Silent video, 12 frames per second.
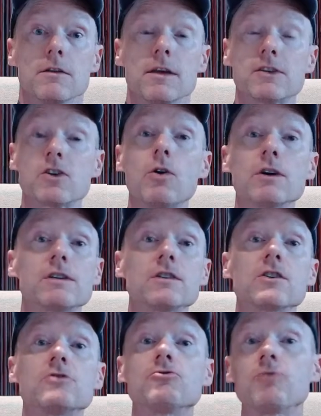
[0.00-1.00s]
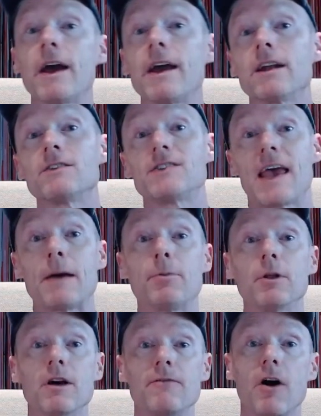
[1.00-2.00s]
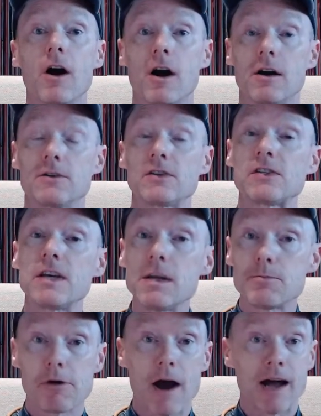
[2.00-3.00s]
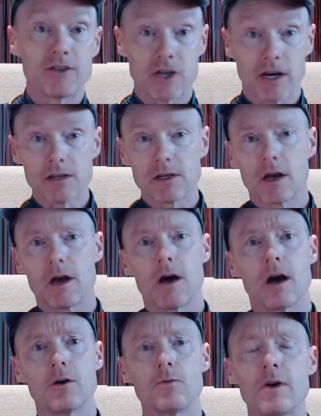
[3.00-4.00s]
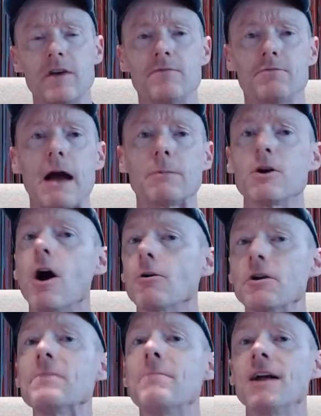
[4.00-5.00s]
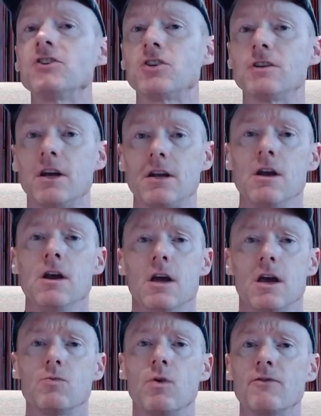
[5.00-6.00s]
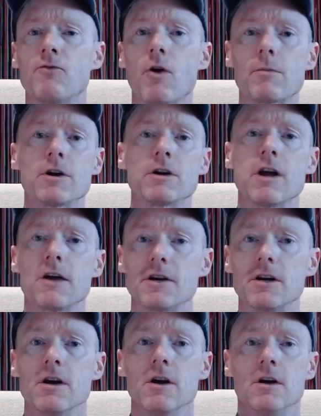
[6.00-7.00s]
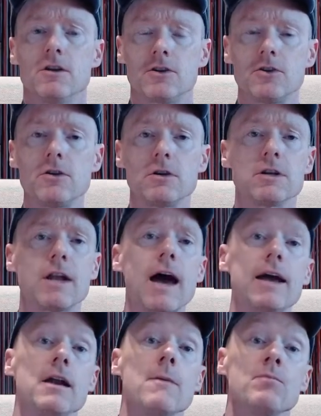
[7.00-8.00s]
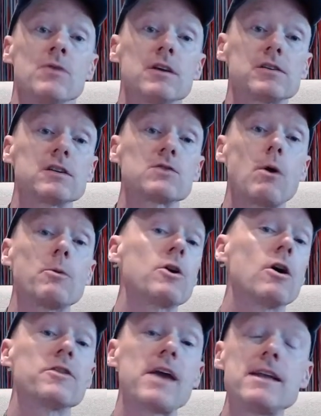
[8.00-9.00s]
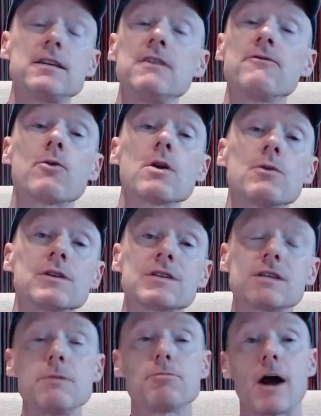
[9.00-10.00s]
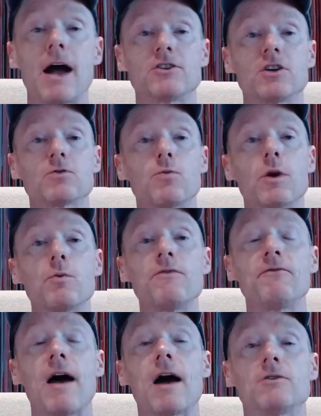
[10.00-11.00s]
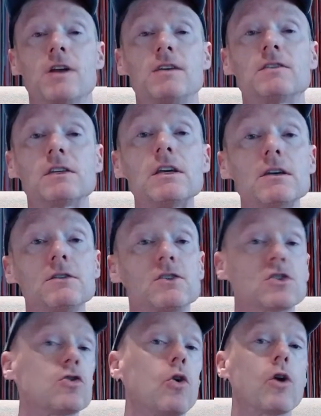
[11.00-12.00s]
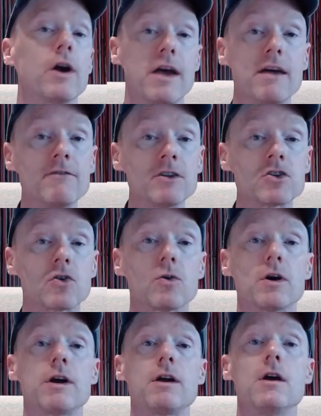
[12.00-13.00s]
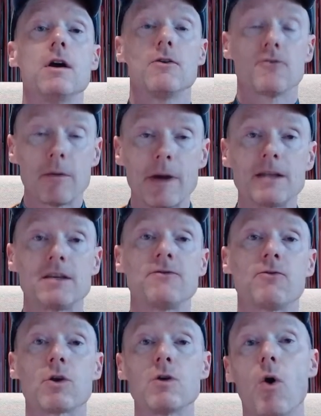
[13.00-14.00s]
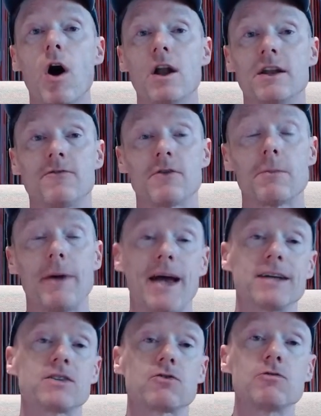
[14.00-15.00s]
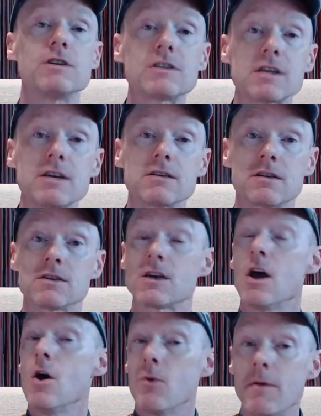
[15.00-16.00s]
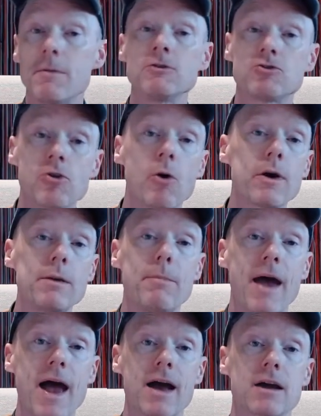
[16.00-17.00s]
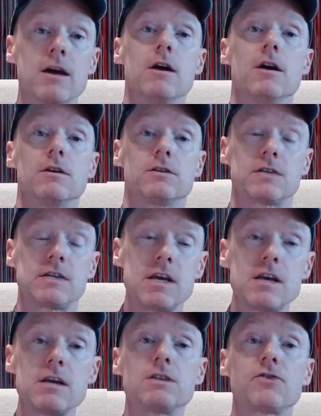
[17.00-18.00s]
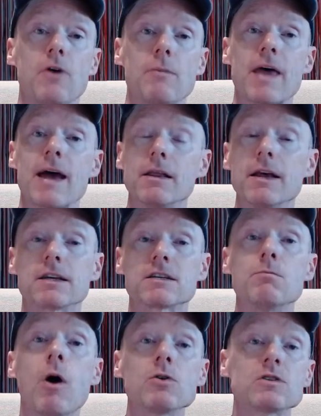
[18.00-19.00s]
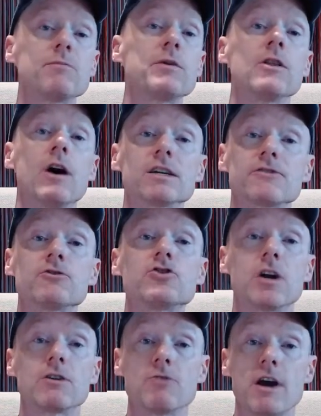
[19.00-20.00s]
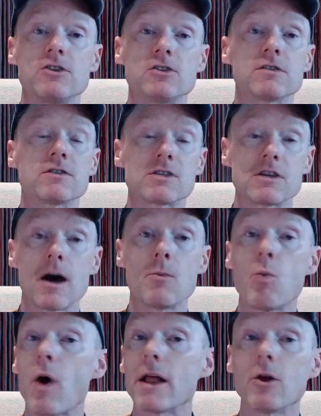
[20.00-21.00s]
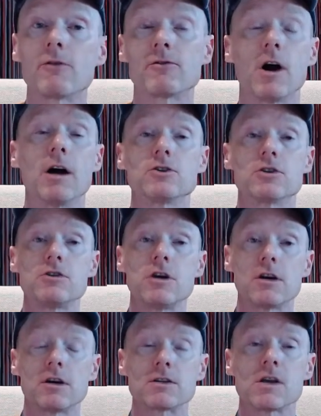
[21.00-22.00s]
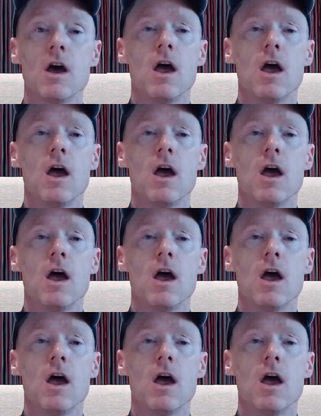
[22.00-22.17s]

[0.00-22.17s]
This course is a great example of our seed project. We've probably already mentioned it in one form or another to you tonight. This is what we call the 1841 seed project, where we found a seed store inventory from 1841. And for the past three seasons, we've been growing back seeds from that list. Most have been lost for generations, some well over 100 years.